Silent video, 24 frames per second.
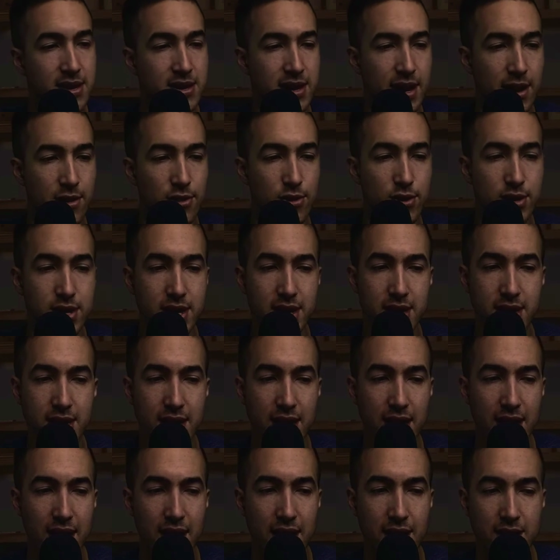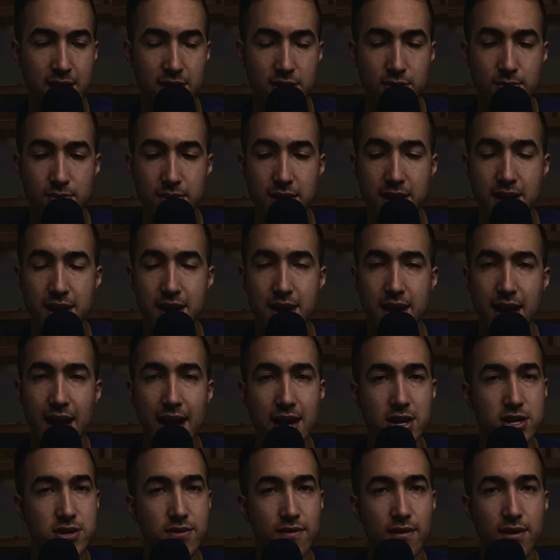Now, looking at, being
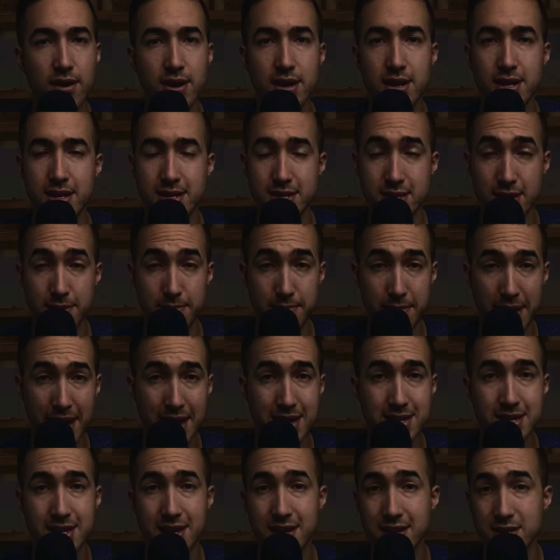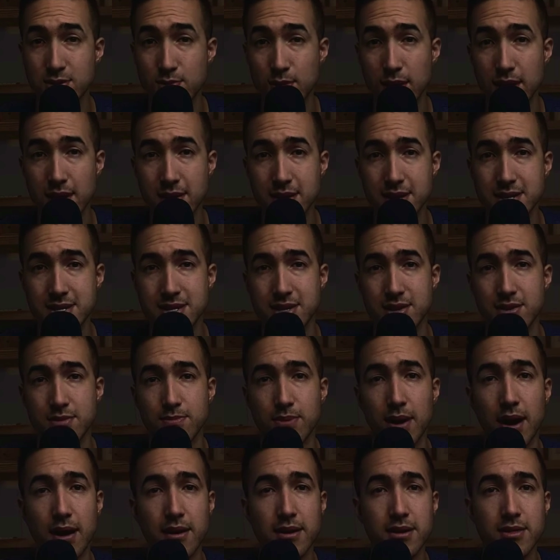extroverted is amazing as well, because you're
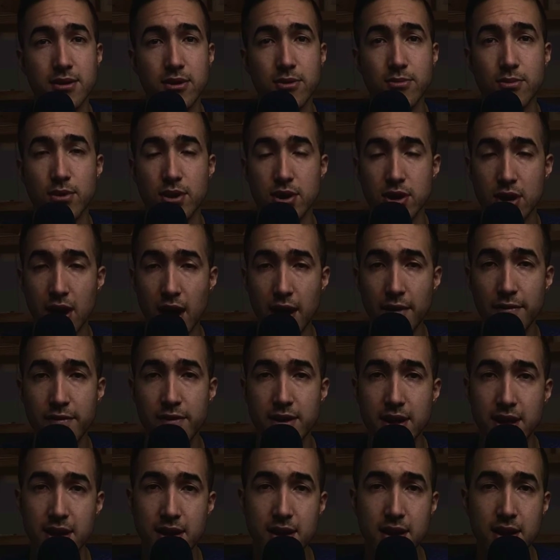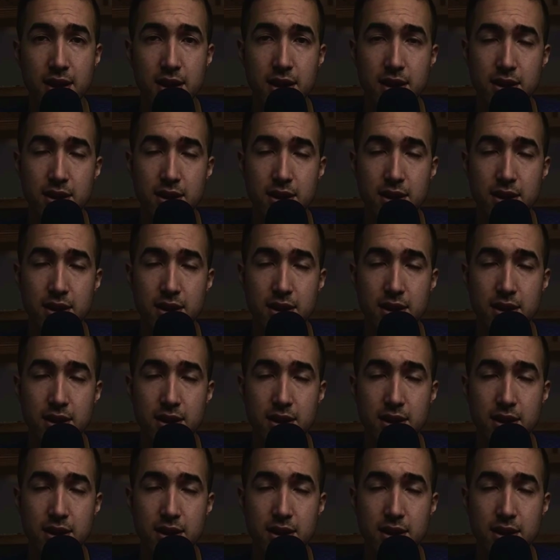probably a little more confident.